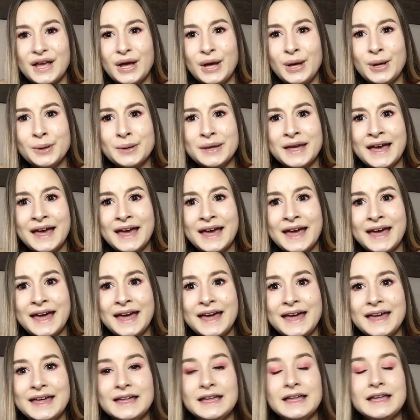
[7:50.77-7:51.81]

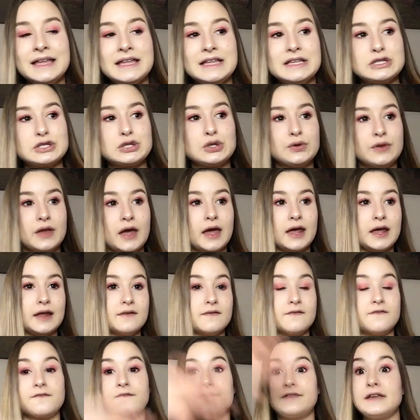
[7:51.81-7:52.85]
okay. So then
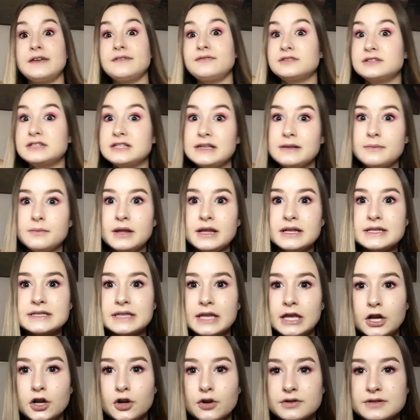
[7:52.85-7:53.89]
15 minutes
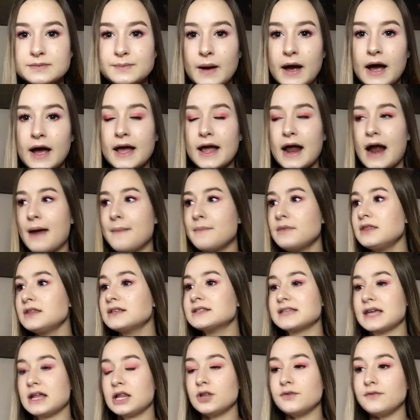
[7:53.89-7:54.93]
later goes by. I'm in this
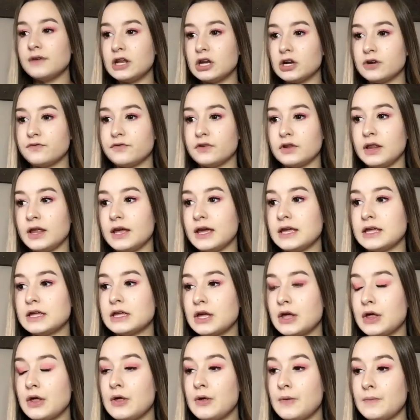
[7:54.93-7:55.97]
elevator for like,
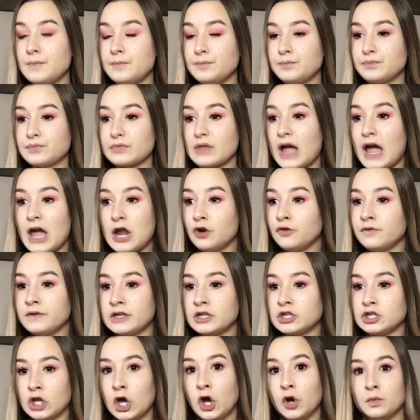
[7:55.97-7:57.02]
I don't even
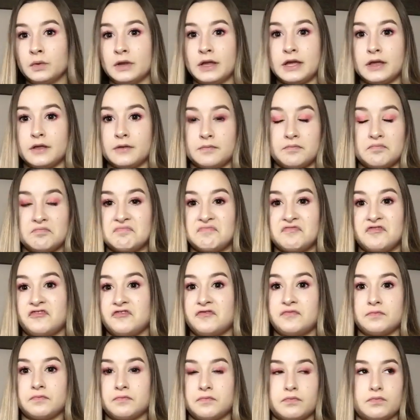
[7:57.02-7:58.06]
know, like
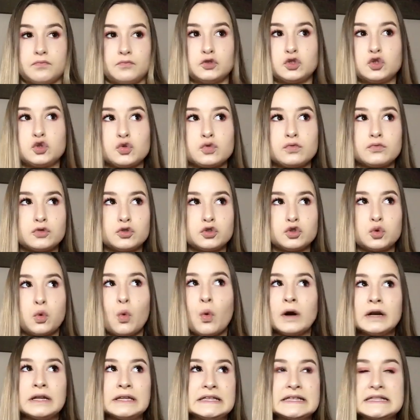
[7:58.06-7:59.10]

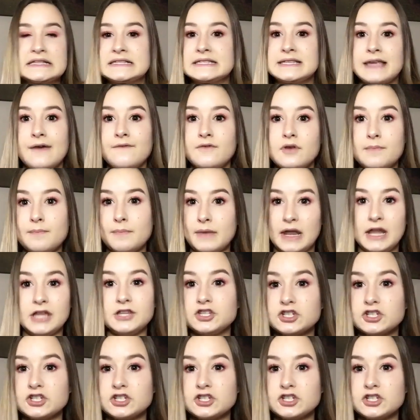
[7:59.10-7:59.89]
27 minutes or